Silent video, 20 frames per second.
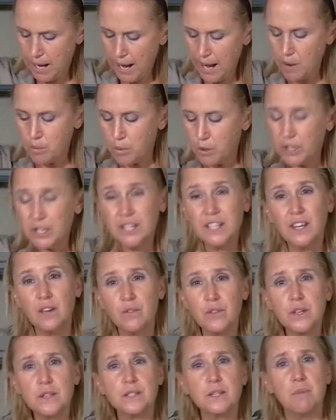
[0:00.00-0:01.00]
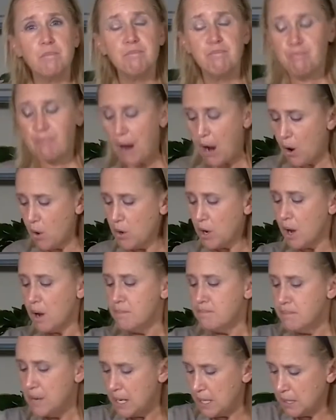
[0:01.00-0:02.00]
and we're going to give this about
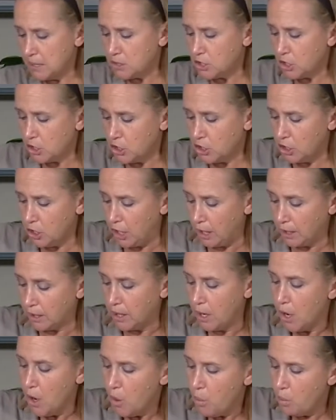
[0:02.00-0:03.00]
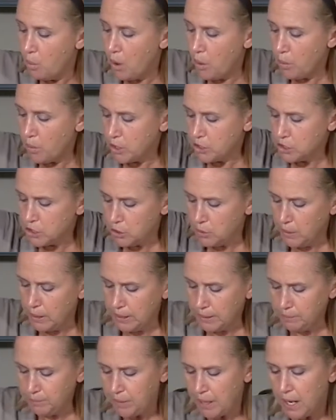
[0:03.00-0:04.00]
a minute to cook. What we're
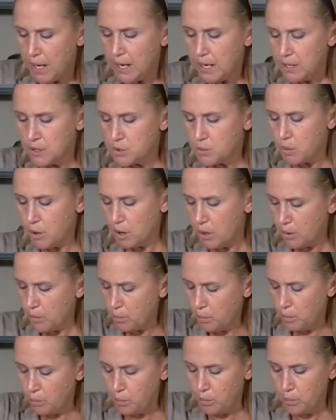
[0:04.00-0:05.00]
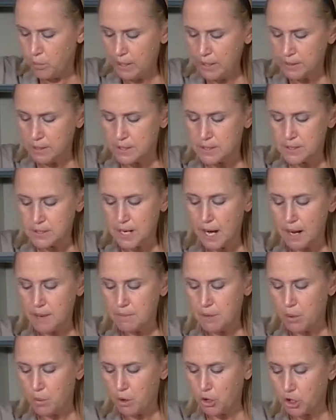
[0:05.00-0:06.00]
doing is we're, in this
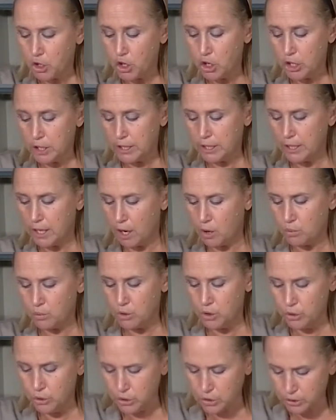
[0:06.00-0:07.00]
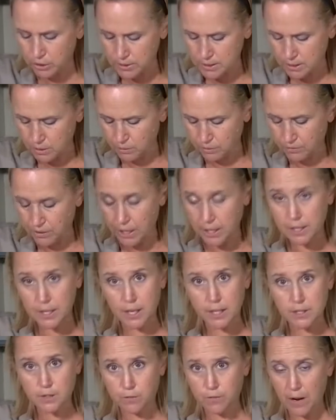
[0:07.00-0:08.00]
time that we're cooking our roux, you can see we've got a
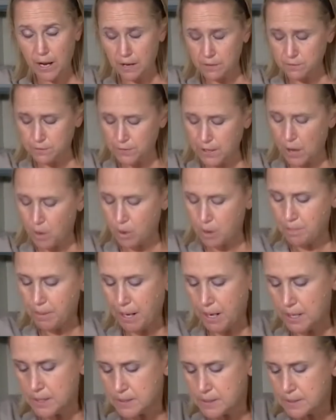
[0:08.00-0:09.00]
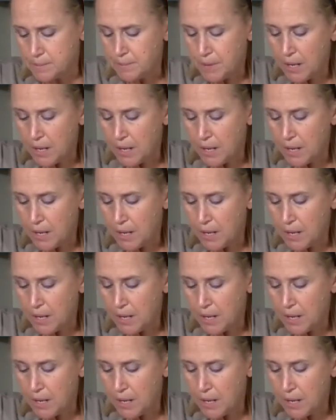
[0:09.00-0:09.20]
nice fat and flour paste.